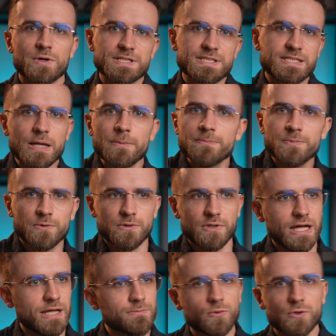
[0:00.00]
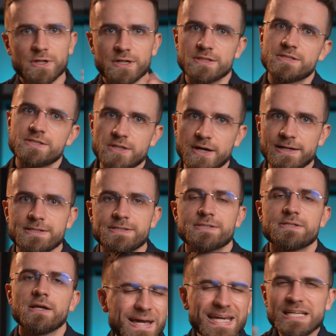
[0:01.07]
or simpler and more
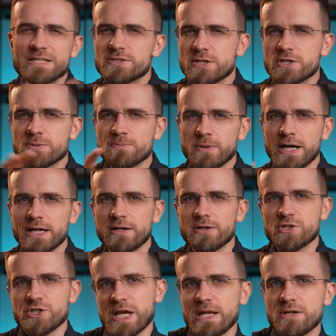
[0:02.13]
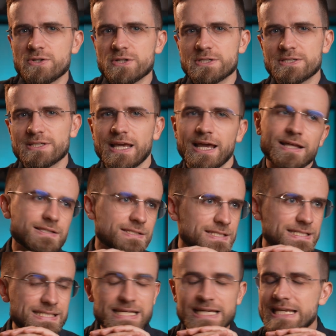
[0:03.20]
concise. Making such minor changes can
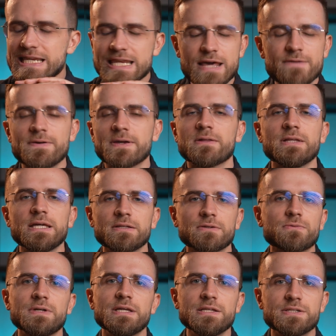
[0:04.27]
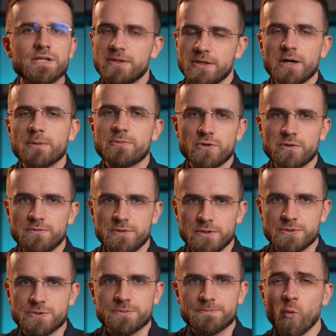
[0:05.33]
significantly increase the number of
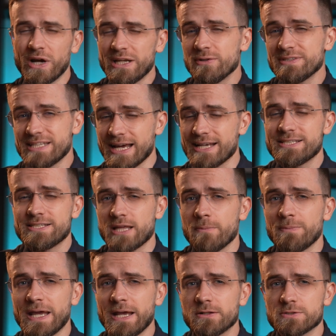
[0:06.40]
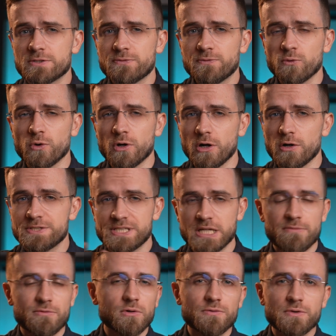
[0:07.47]
views. When you test thumbnails for
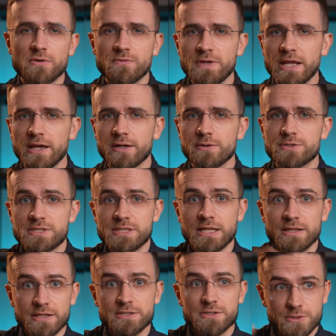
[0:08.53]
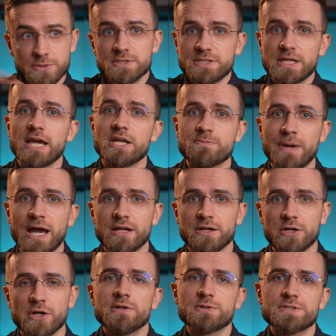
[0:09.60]
several of your videos in this 2-stage
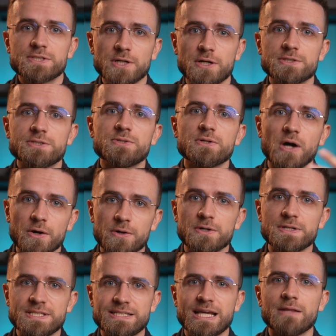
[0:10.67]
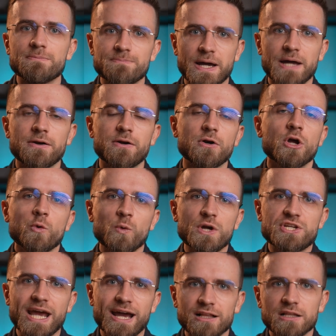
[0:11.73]
manner, you'll start to understand better
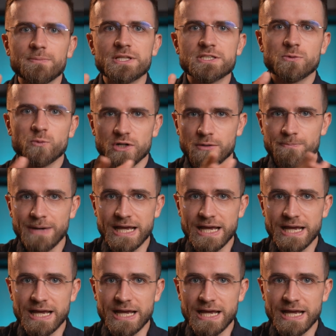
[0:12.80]
which elements work